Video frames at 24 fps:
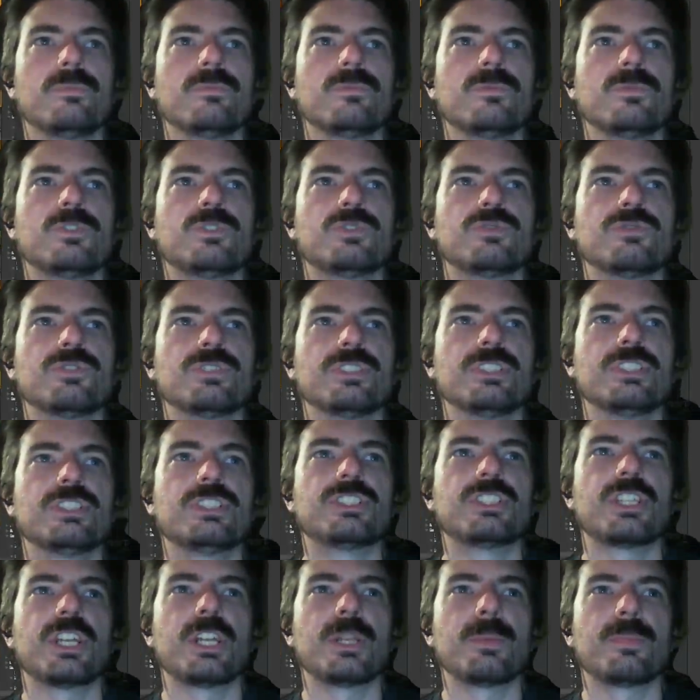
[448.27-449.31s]
tree
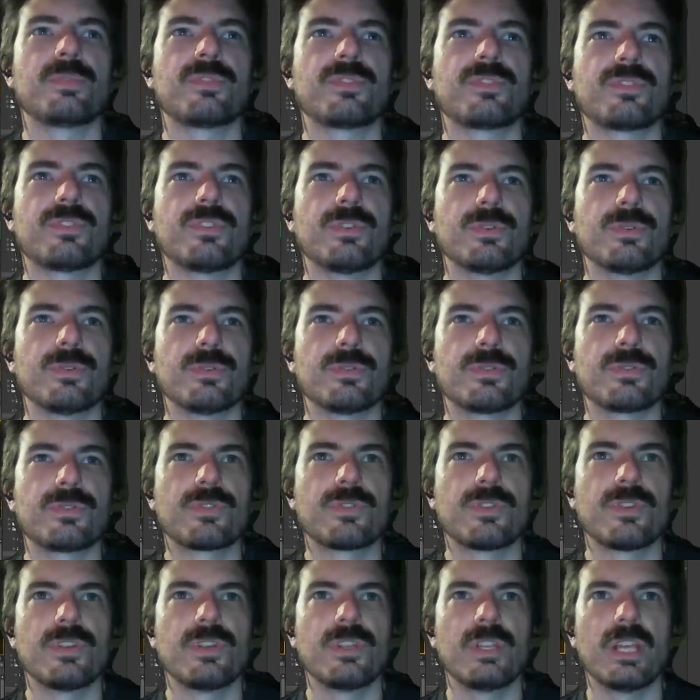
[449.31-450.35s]
shapes.
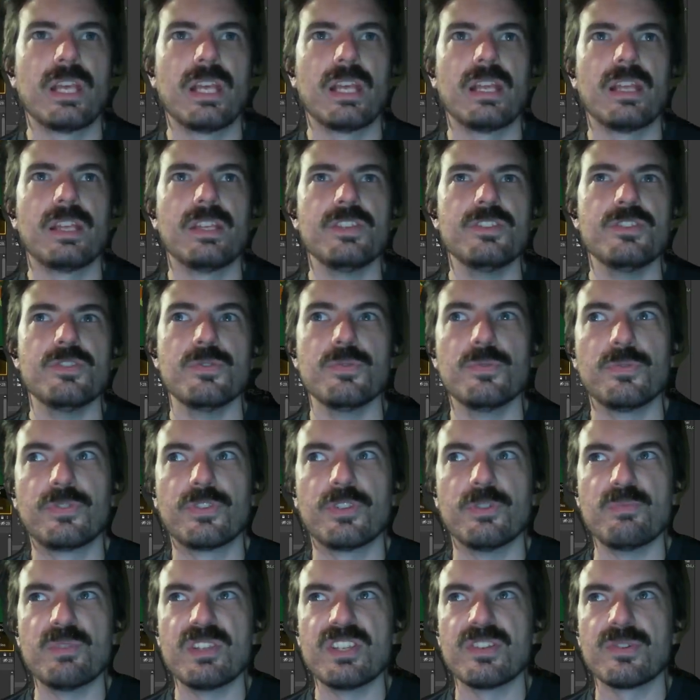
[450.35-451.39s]
There's used
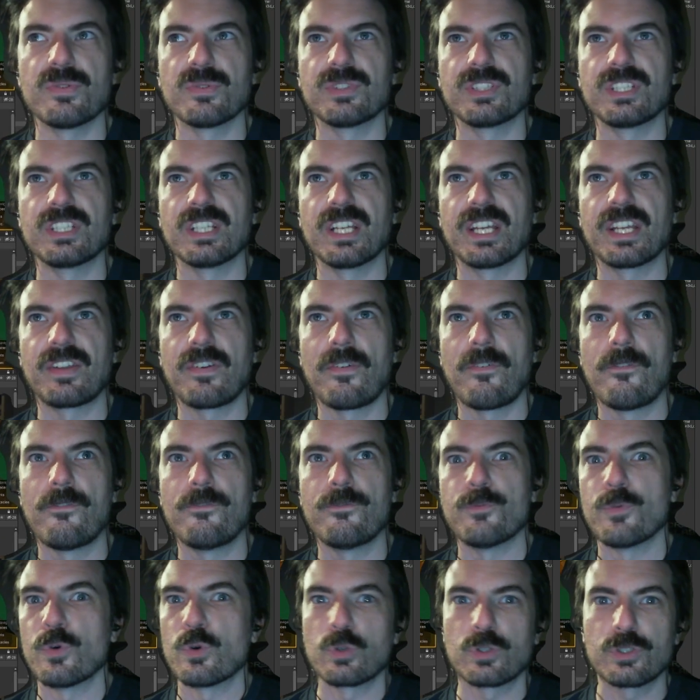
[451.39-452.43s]
to be only like
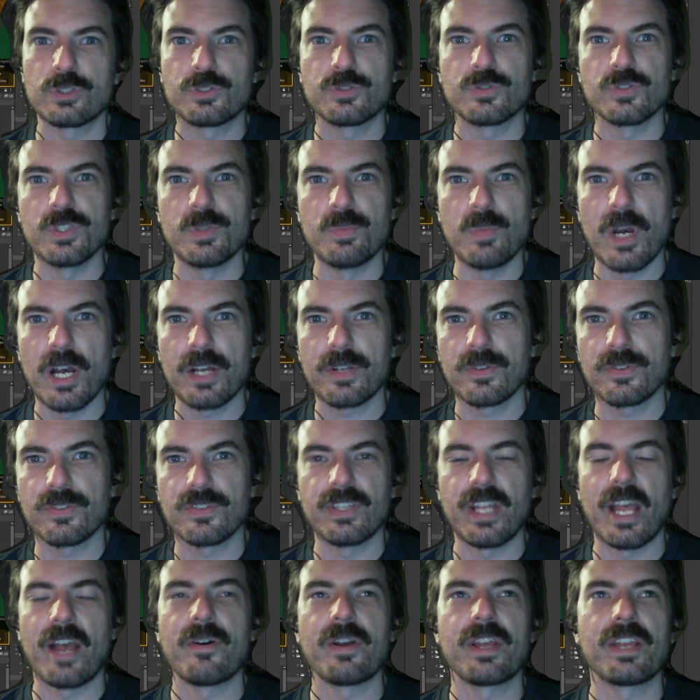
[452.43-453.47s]
4 tree models.
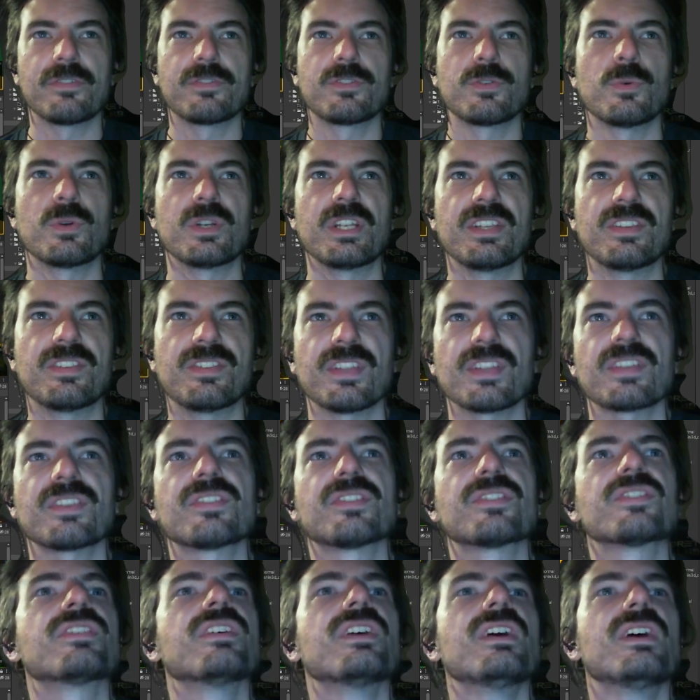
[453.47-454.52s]
Now I have
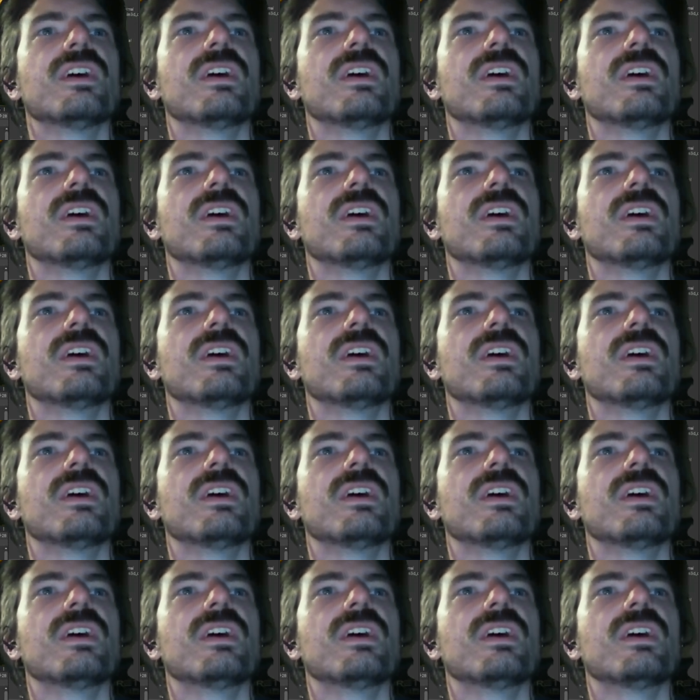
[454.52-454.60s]
26.